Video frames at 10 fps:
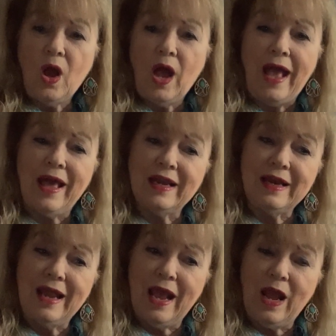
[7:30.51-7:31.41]

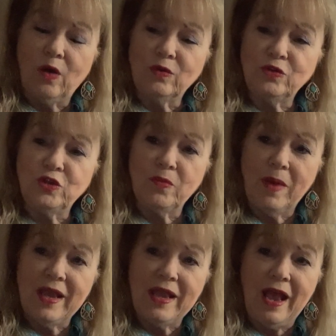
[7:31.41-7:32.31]
And now you
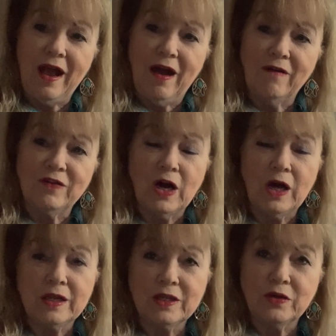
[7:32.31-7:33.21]
may have
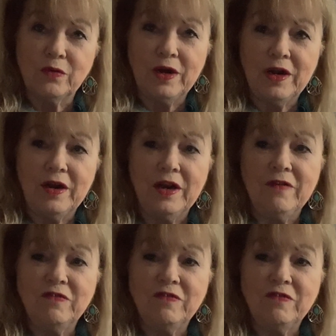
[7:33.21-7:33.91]
a literary